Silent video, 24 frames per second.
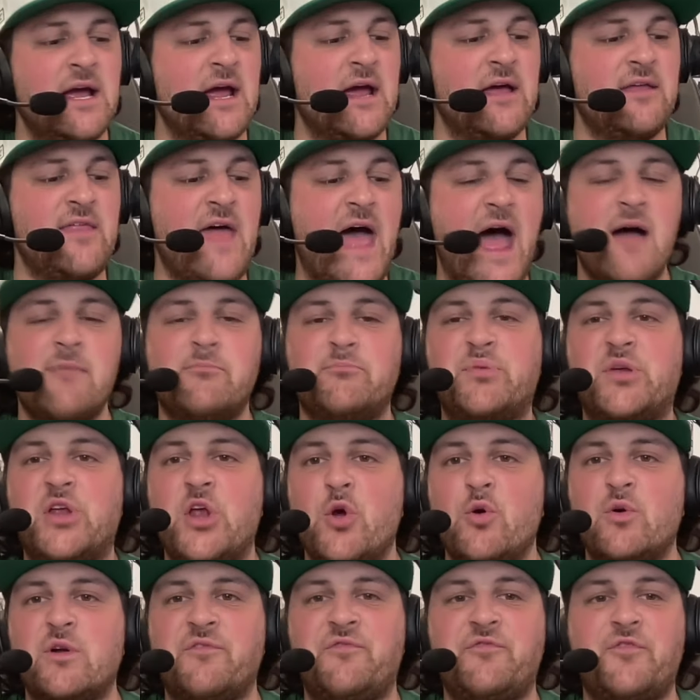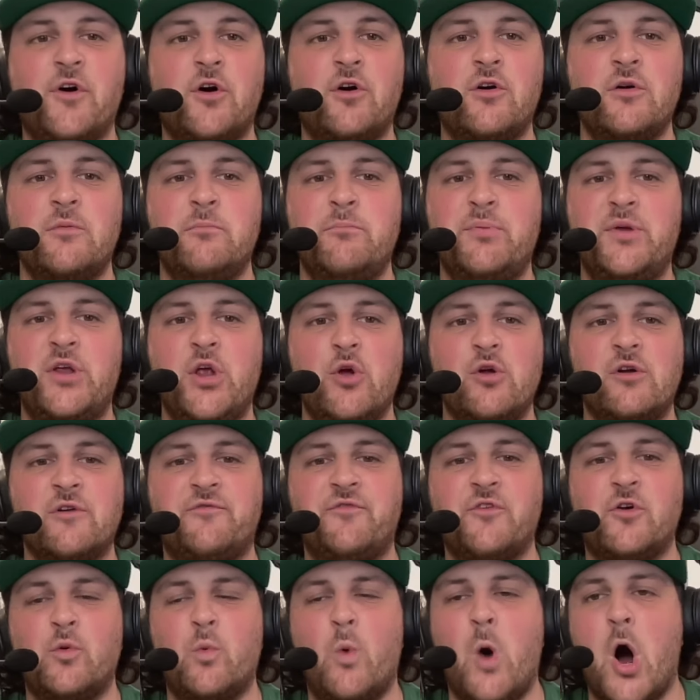and that beautiful,
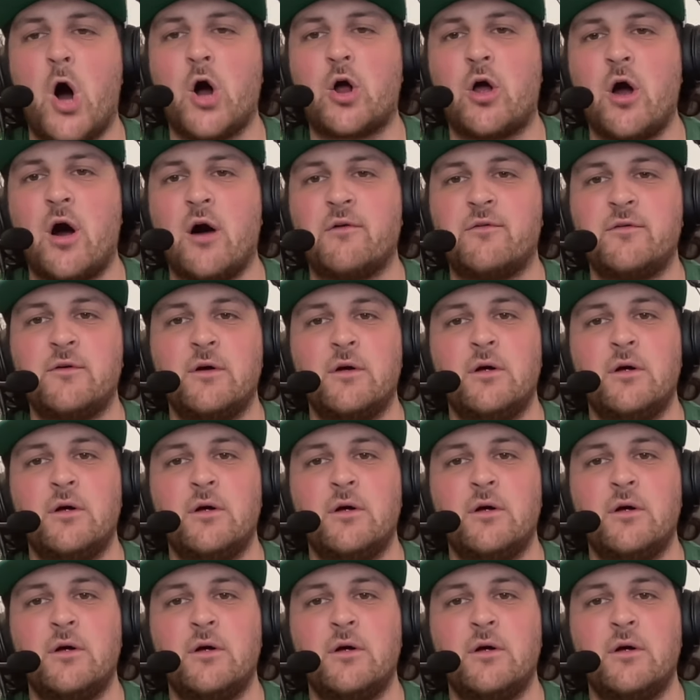beautiful walk-off.